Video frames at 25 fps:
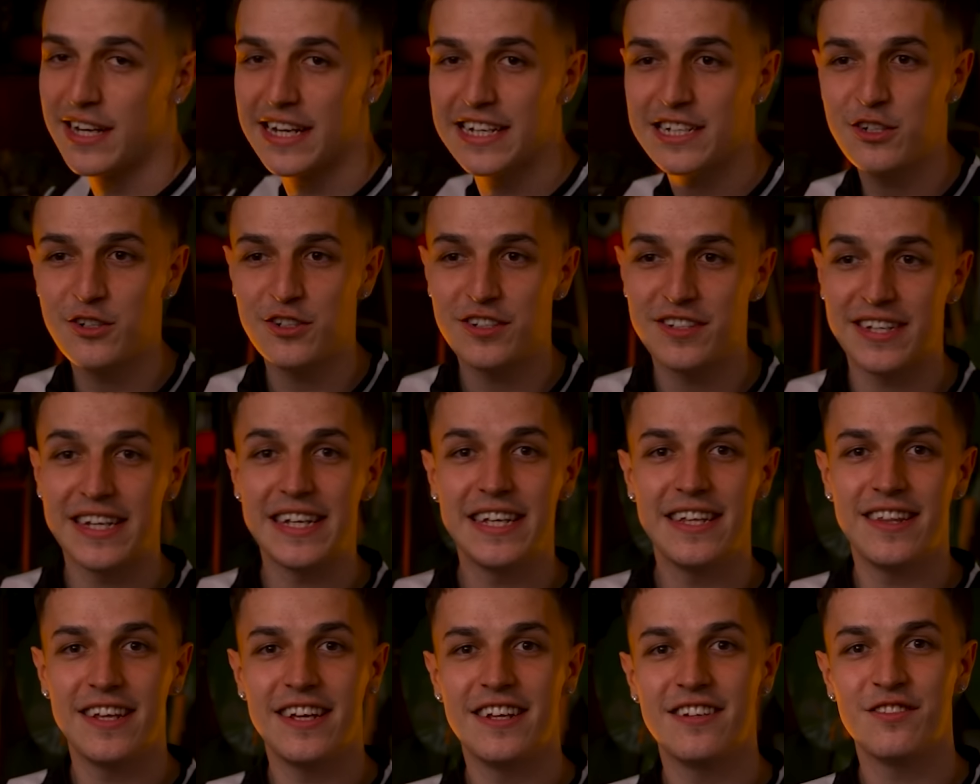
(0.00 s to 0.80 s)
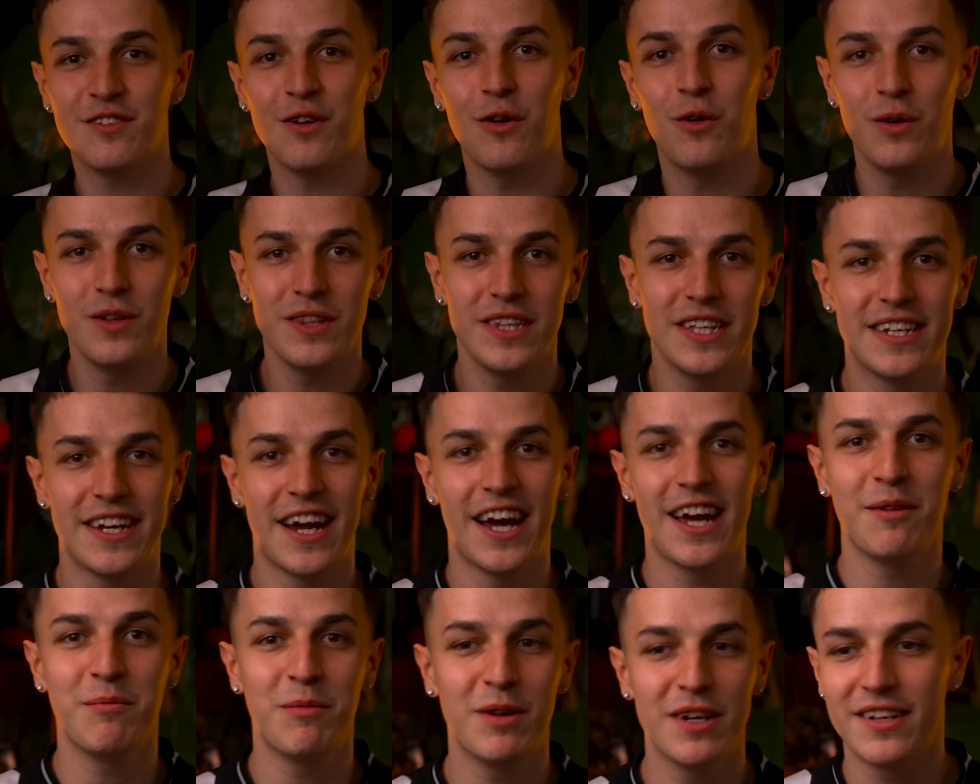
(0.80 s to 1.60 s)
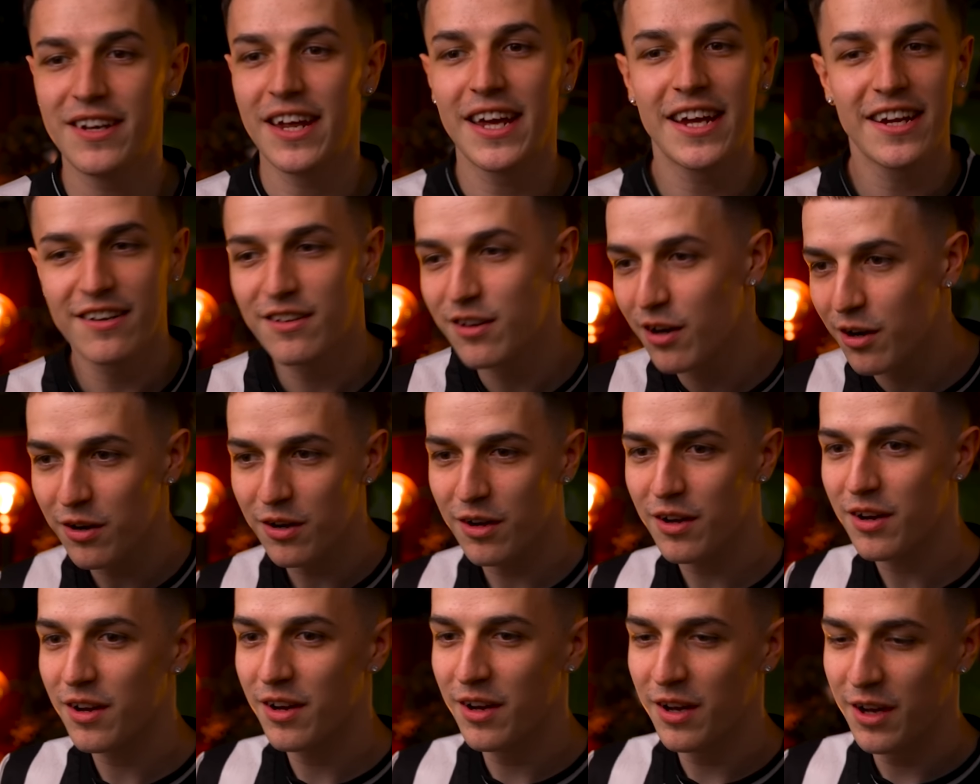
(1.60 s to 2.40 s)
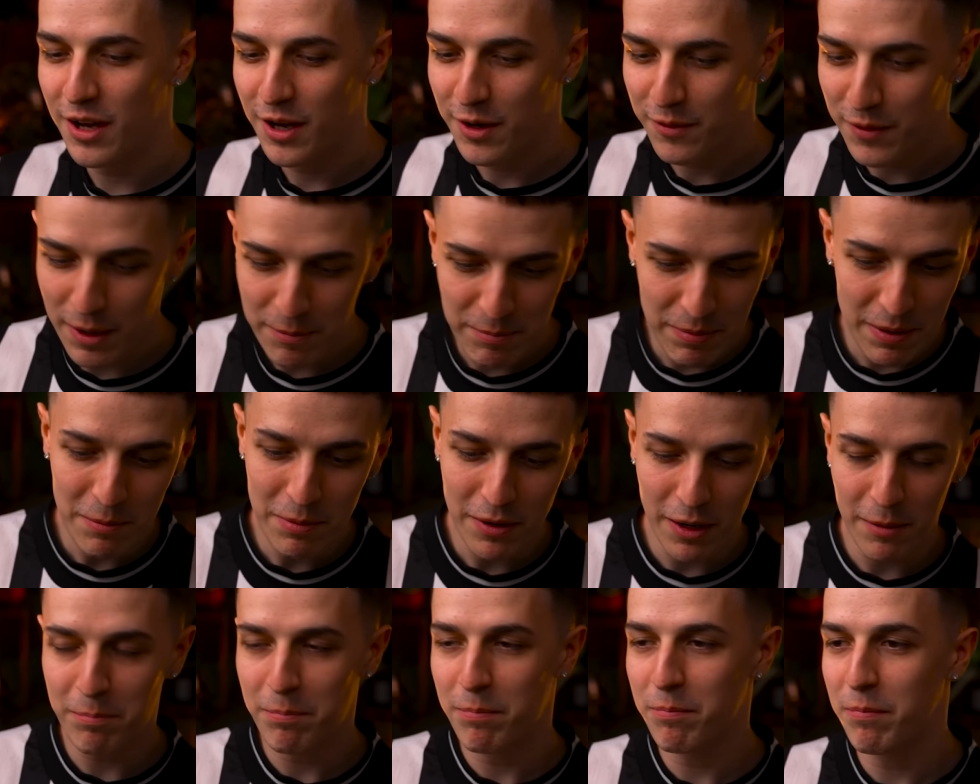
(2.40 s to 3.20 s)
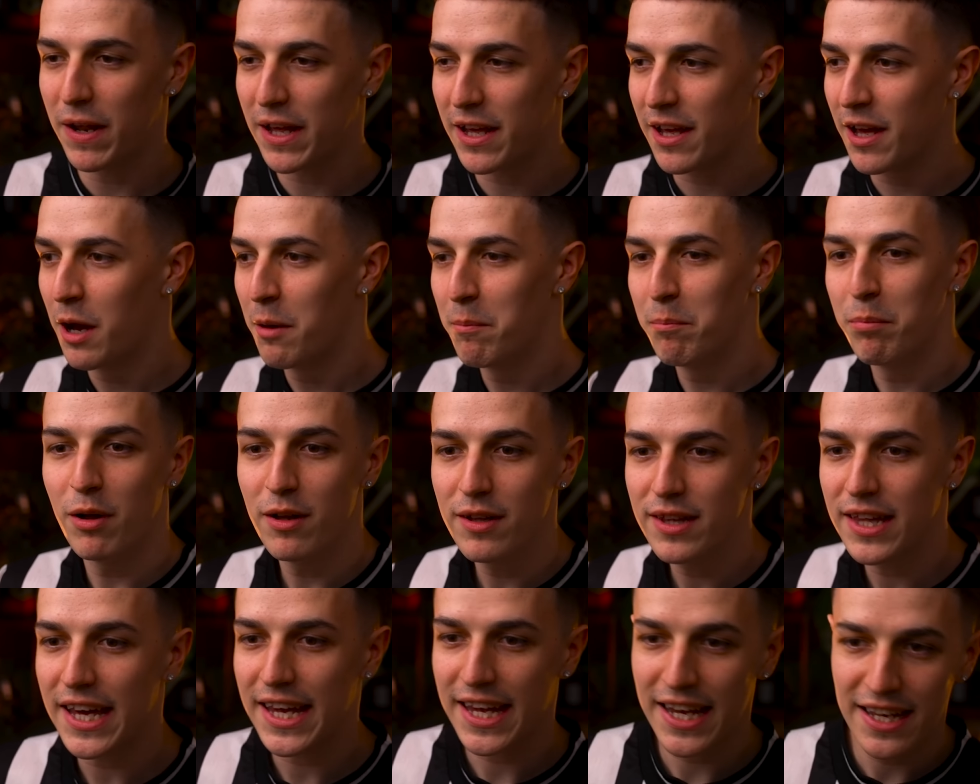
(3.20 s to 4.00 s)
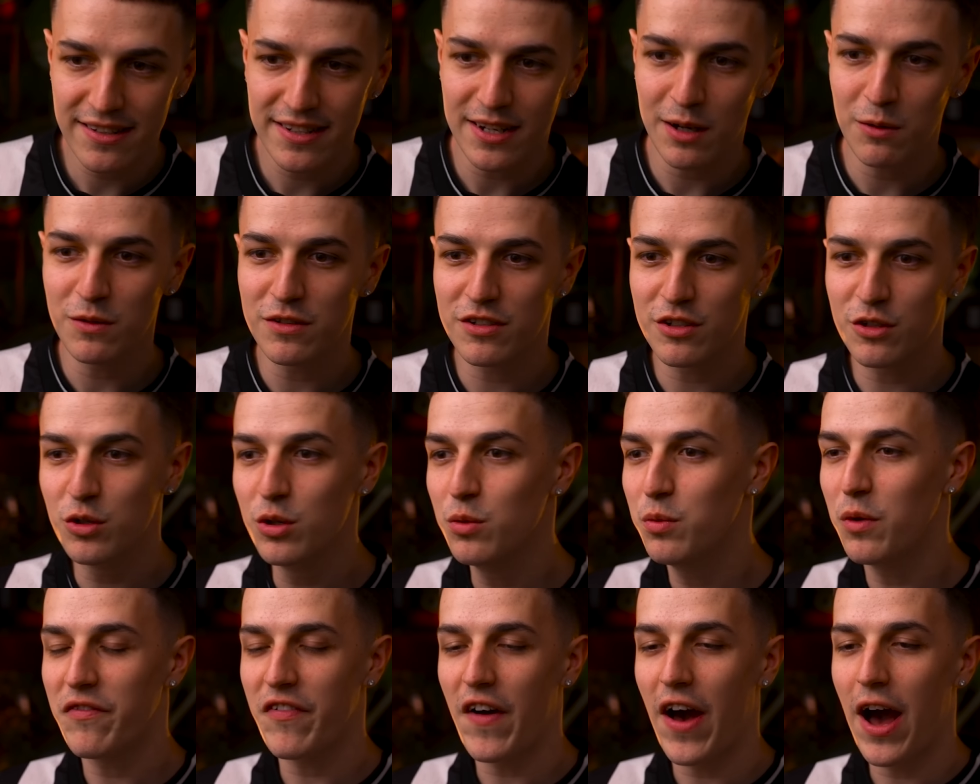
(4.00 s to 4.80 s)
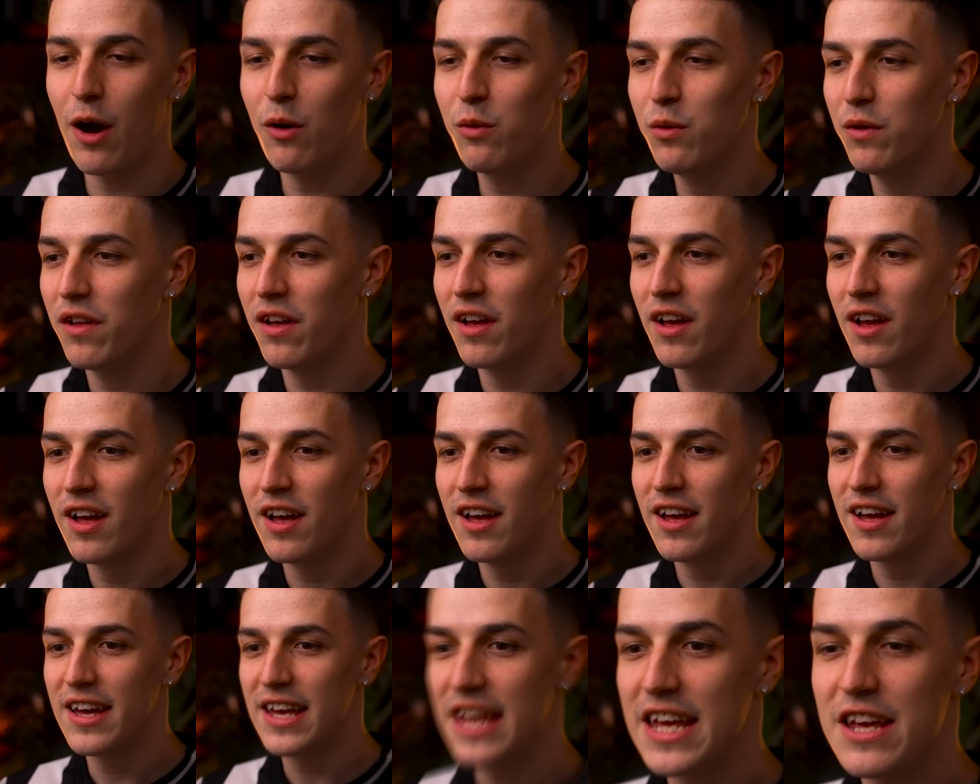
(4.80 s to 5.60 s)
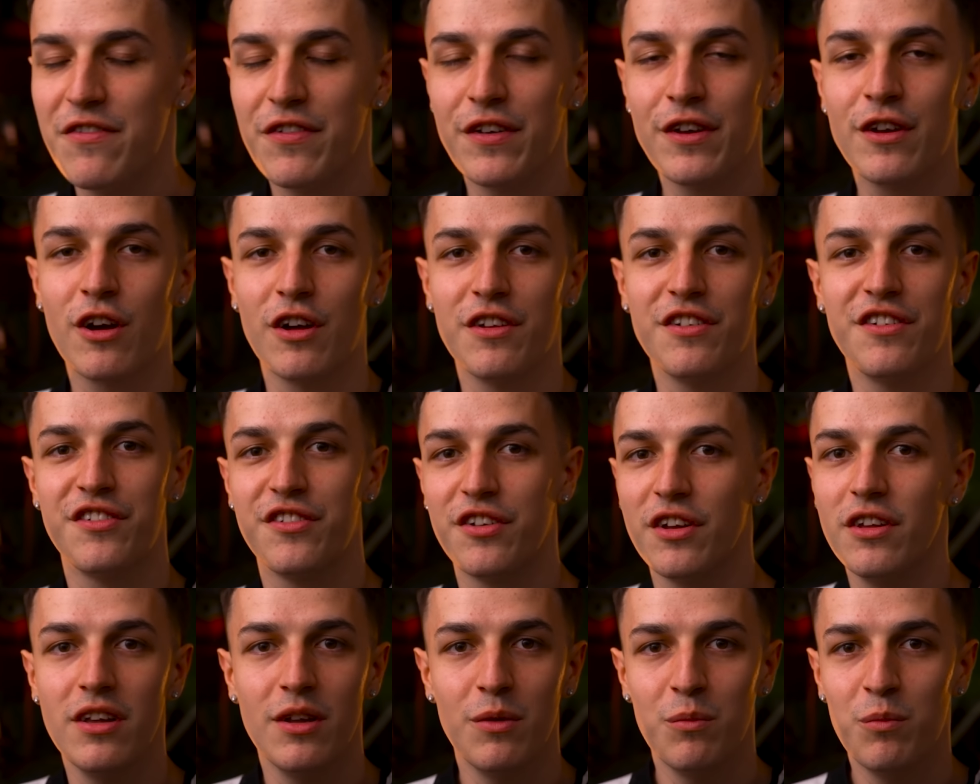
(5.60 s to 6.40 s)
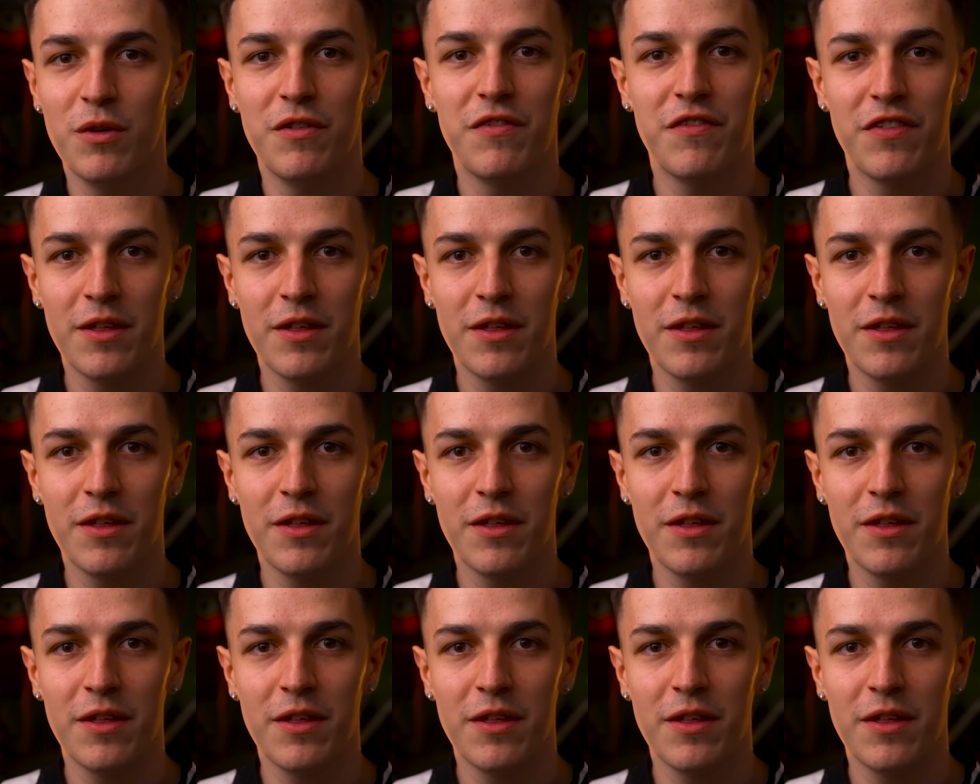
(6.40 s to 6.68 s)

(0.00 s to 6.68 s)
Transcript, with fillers: I just see this all the time on TikTok where people are, like pull their kids out of school without even consulting with